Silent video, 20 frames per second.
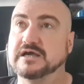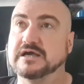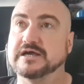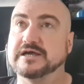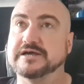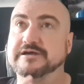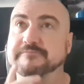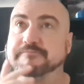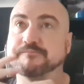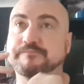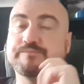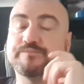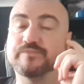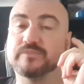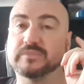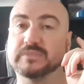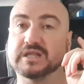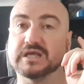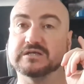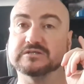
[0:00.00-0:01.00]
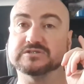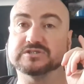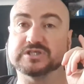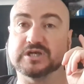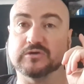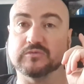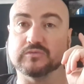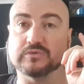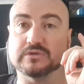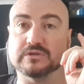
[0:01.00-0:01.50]
Um,
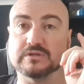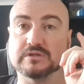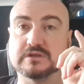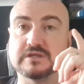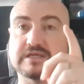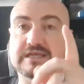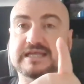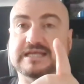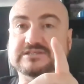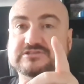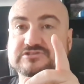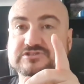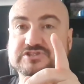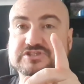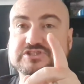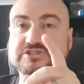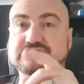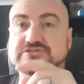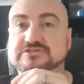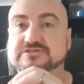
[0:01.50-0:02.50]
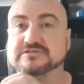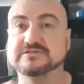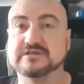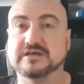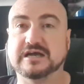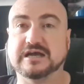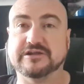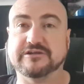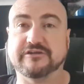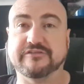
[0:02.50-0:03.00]
so, catch you soon.
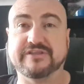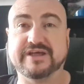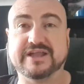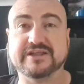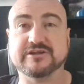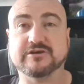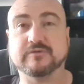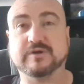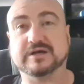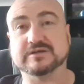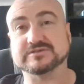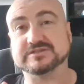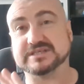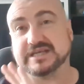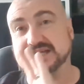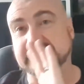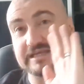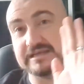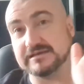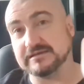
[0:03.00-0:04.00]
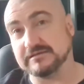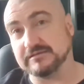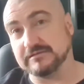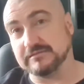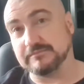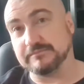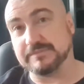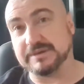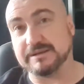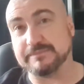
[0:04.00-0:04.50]
And on that note, I'll say
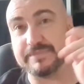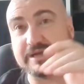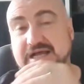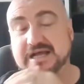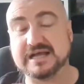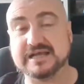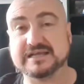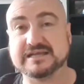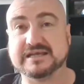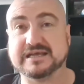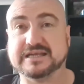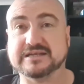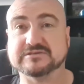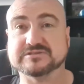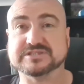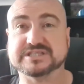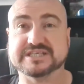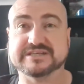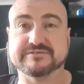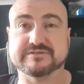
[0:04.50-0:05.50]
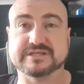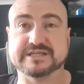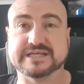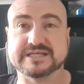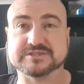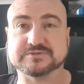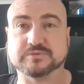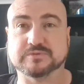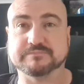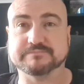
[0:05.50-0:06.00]
bye-bye and I'll see you on the
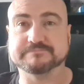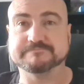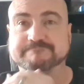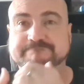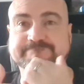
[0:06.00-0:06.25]
next one.